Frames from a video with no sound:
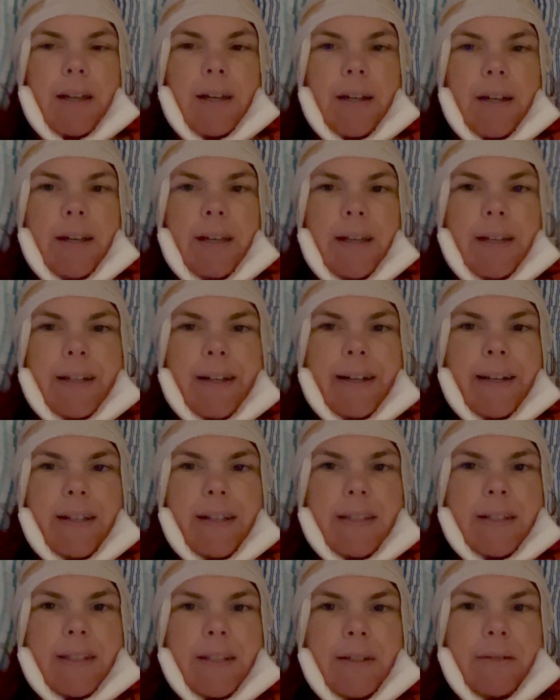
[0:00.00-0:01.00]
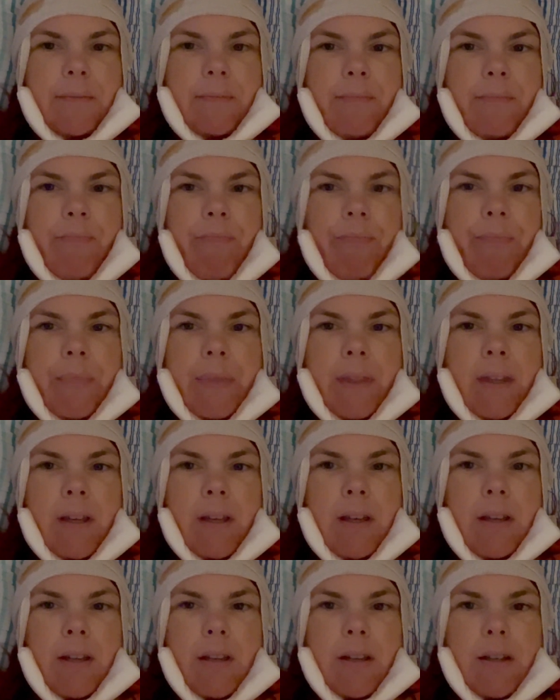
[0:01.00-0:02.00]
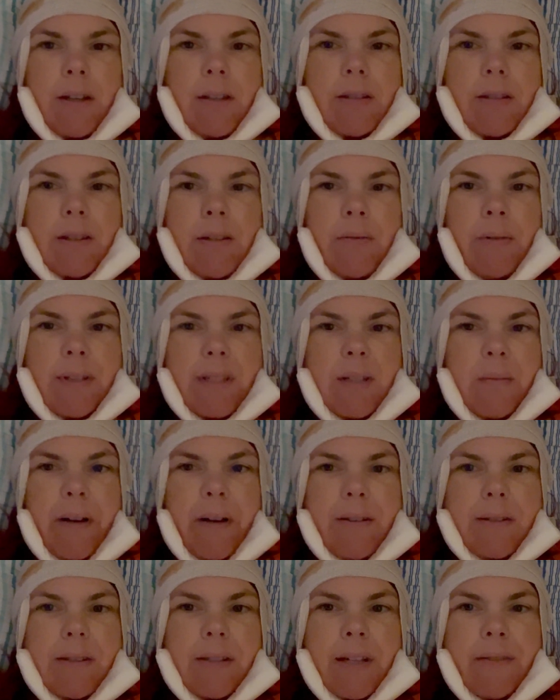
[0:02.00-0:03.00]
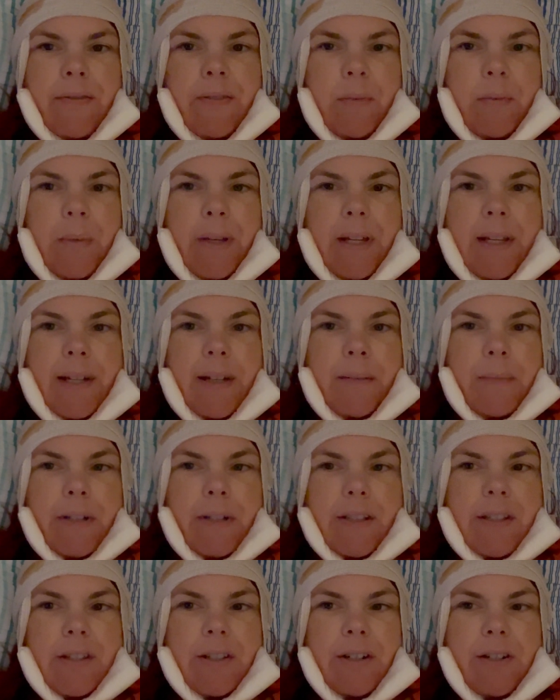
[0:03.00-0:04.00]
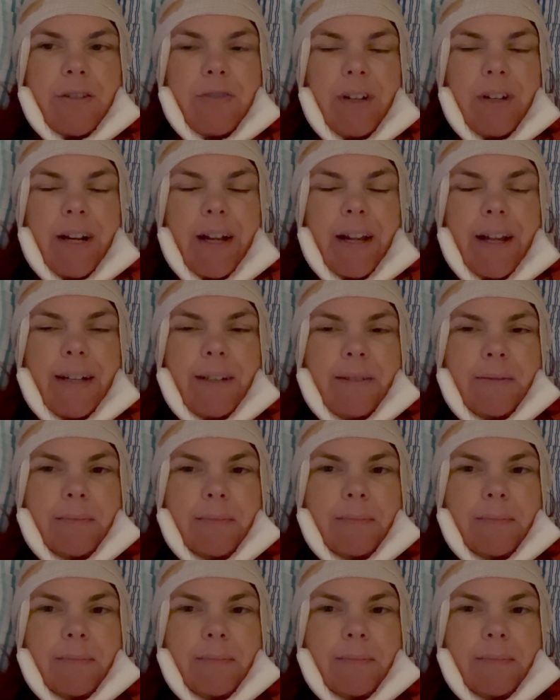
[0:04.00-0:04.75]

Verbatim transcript: Hey guys, so it's about seven p m on surgery day.